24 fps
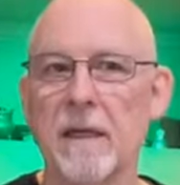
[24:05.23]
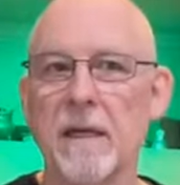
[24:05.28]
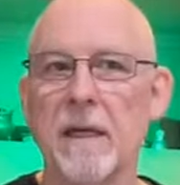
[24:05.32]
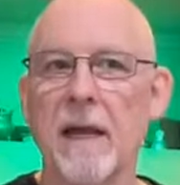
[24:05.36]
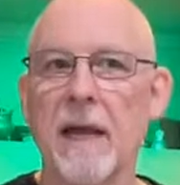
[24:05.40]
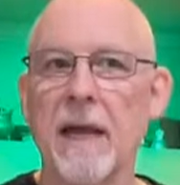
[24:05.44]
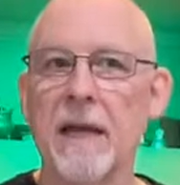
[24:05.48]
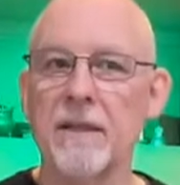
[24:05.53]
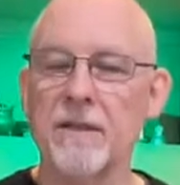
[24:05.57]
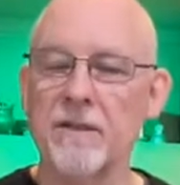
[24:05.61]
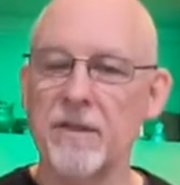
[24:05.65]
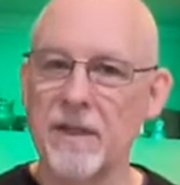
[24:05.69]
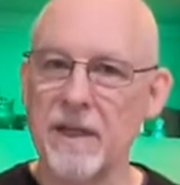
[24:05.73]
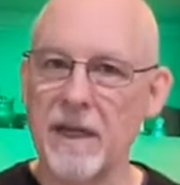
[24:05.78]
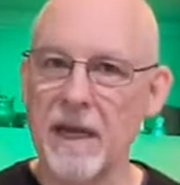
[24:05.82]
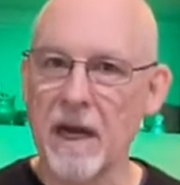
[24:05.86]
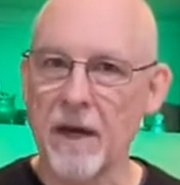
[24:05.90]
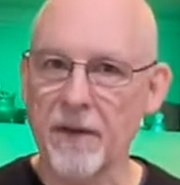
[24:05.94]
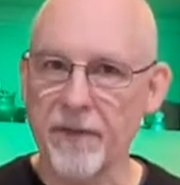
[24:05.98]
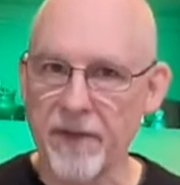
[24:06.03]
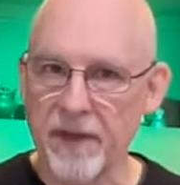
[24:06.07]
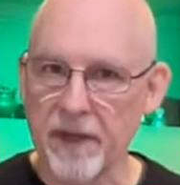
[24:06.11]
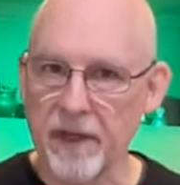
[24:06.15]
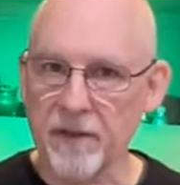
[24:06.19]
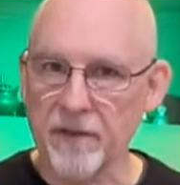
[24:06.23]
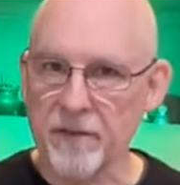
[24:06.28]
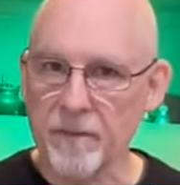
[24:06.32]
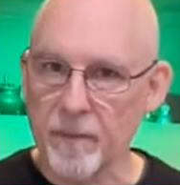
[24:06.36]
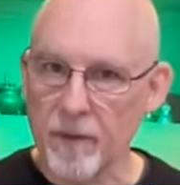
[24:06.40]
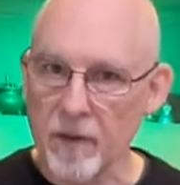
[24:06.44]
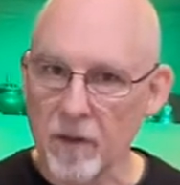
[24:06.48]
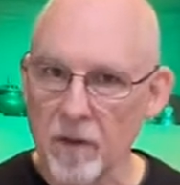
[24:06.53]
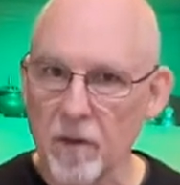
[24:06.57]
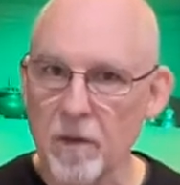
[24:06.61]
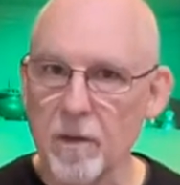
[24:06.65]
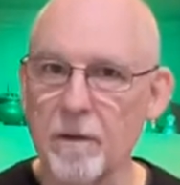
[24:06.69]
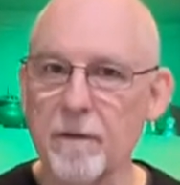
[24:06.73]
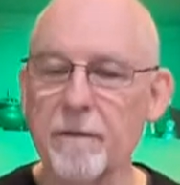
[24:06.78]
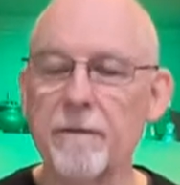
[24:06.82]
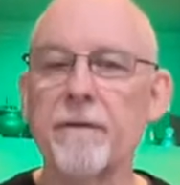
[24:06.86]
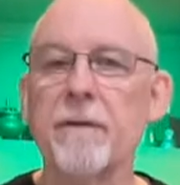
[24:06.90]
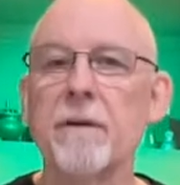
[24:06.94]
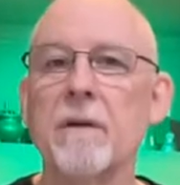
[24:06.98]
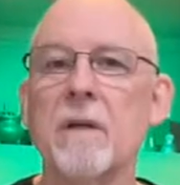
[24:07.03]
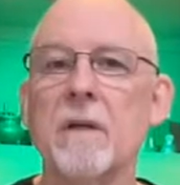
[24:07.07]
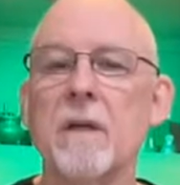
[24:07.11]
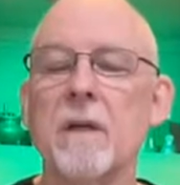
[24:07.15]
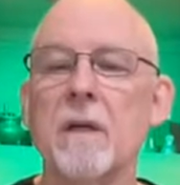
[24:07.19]
and see how things move,
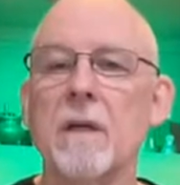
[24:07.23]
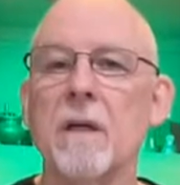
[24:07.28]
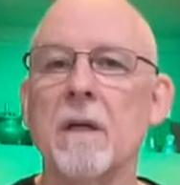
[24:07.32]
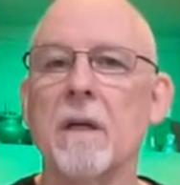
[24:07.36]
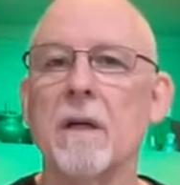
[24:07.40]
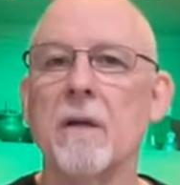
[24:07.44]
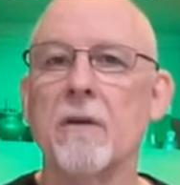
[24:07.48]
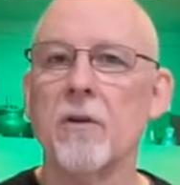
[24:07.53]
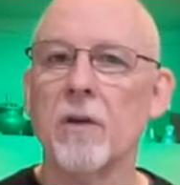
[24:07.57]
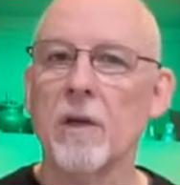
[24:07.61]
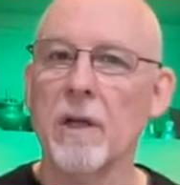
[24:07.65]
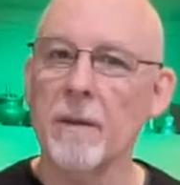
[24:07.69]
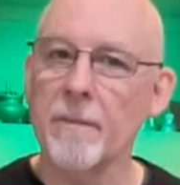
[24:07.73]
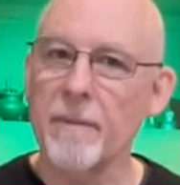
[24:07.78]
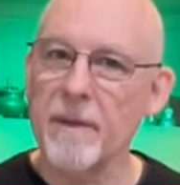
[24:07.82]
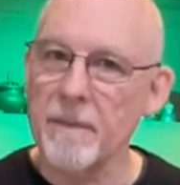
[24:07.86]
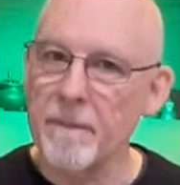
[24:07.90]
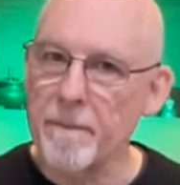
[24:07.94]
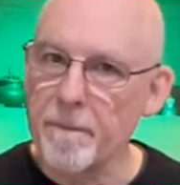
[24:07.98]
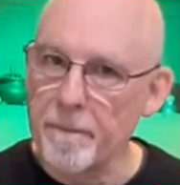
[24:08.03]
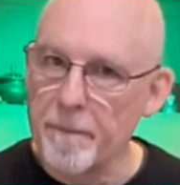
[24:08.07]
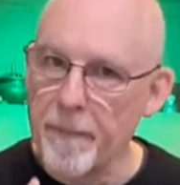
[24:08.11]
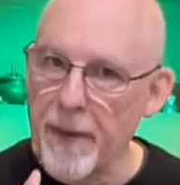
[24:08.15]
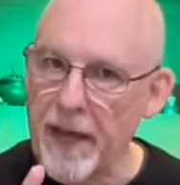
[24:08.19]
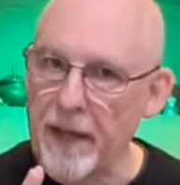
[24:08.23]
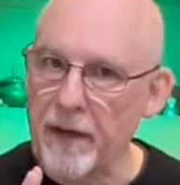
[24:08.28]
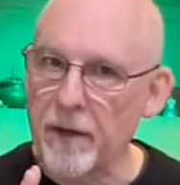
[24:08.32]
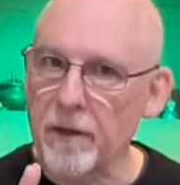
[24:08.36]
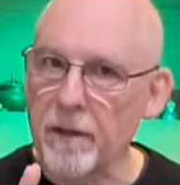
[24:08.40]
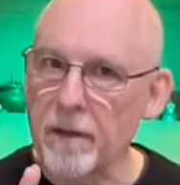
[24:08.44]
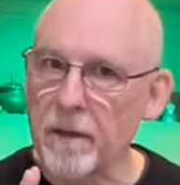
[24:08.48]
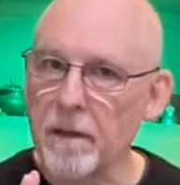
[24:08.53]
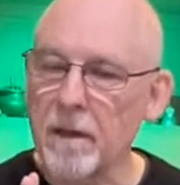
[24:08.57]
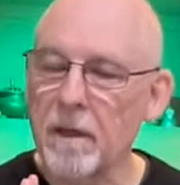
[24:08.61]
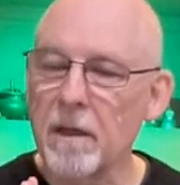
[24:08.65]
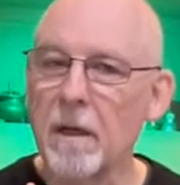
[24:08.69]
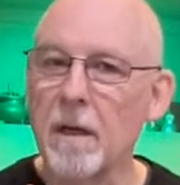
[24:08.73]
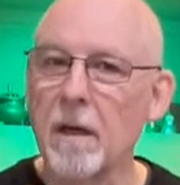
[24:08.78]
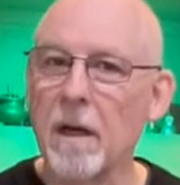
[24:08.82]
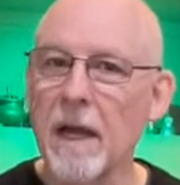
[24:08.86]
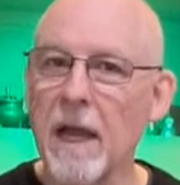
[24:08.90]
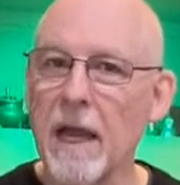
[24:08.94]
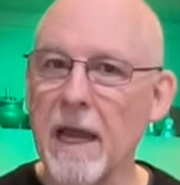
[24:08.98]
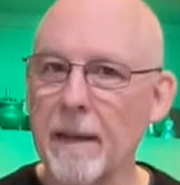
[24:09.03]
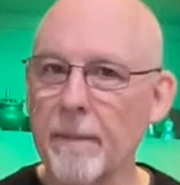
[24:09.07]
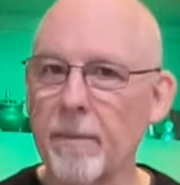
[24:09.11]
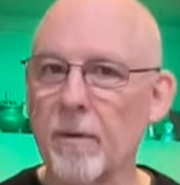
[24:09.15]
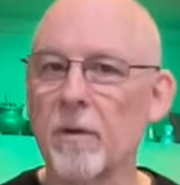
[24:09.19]
you're going to be better
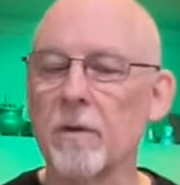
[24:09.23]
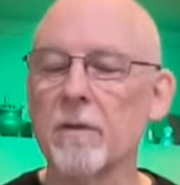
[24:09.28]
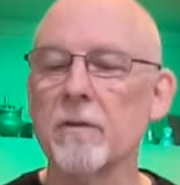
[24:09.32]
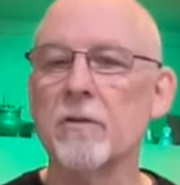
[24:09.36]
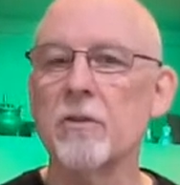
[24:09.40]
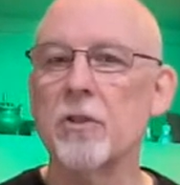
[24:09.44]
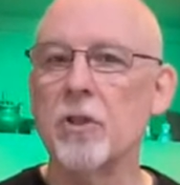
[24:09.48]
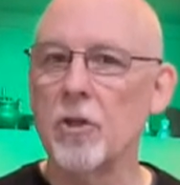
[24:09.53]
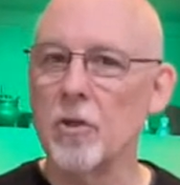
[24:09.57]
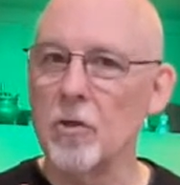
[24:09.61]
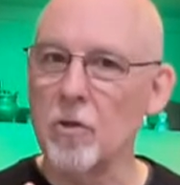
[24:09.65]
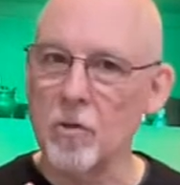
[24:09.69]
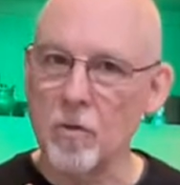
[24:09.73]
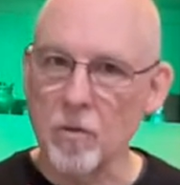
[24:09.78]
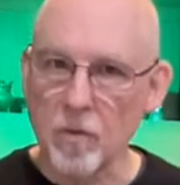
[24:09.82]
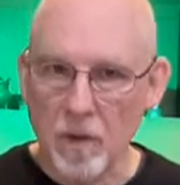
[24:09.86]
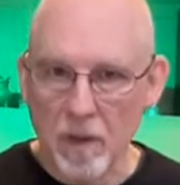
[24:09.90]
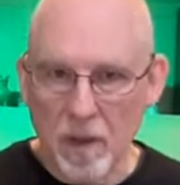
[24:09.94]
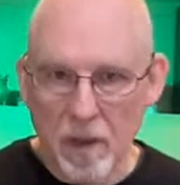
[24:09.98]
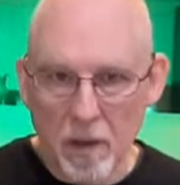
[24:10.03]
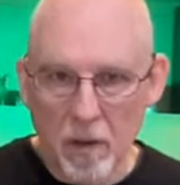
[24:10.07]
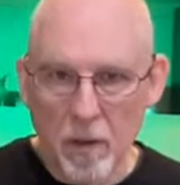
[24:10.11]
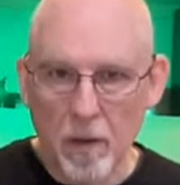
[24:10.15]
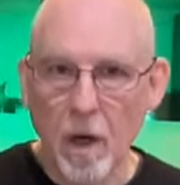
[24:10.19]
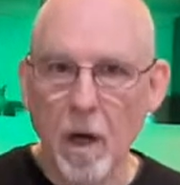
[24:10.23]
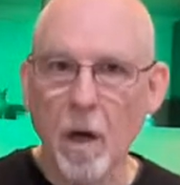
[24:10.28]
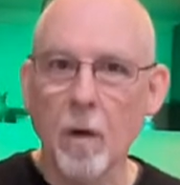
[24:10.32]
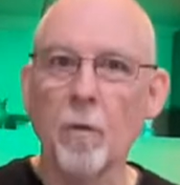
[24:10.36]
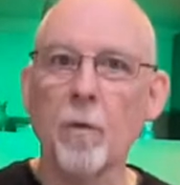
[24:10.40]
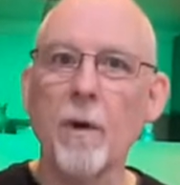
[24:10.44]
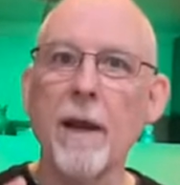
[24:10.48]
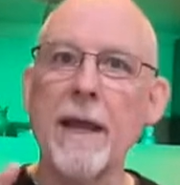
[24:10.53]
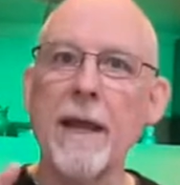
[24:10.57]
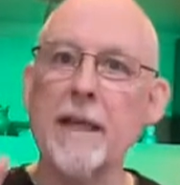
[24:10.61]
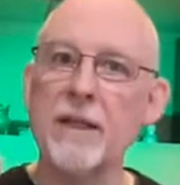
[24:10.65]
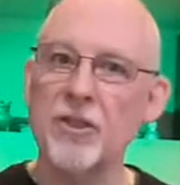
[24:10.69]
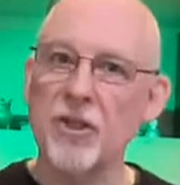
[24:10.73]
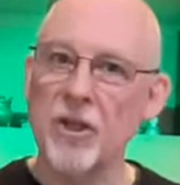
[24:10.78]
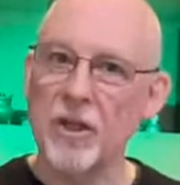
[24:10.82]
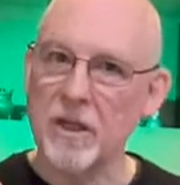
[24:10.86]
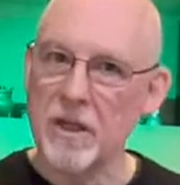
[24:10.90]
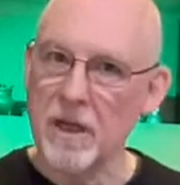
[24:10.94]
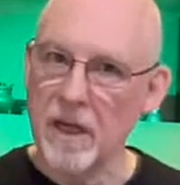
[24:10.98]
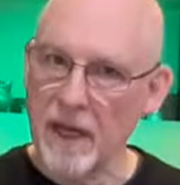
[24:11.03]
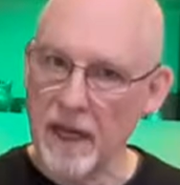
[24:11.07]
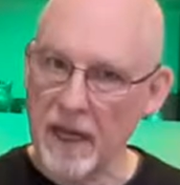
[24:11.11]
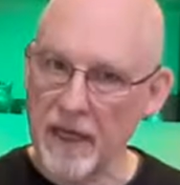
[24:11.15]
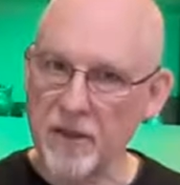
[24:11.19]
able to arrange
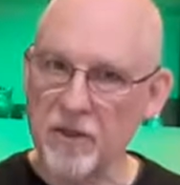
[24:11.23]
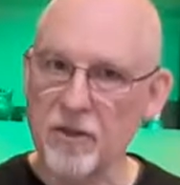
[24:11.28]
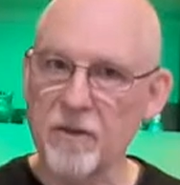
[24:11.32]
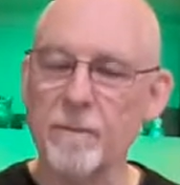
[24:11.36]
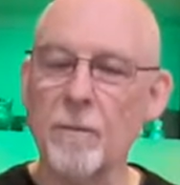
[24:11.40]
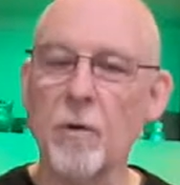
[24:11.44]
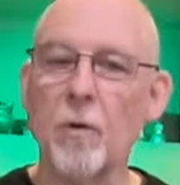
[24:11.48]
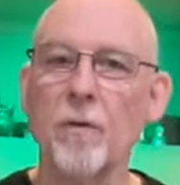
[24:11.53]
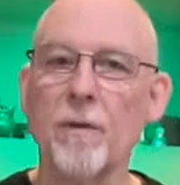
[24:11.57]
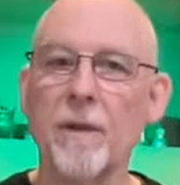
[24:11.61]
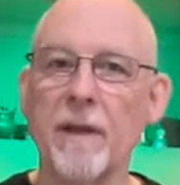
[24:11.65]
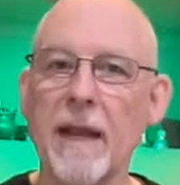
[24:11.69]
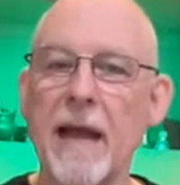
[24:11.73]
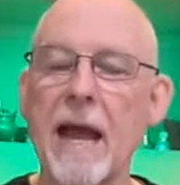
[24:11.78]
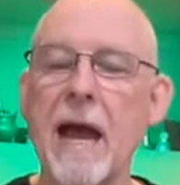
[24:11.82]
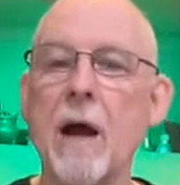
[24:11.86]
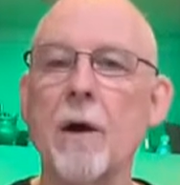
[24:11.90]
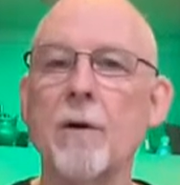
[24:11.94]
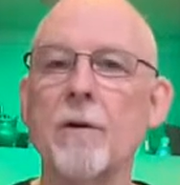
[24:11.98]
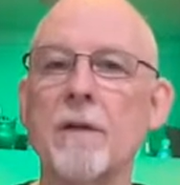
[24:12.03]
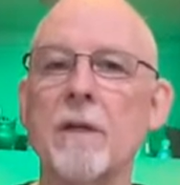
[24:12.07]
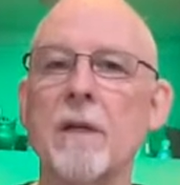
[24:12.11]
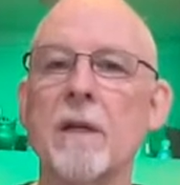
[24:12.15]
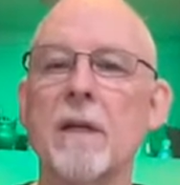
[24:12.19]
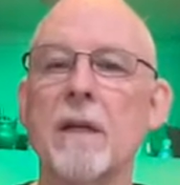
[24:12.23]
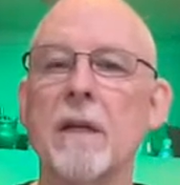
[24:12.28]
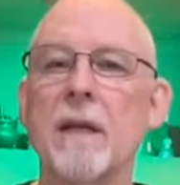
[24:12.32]
it and smooth it out.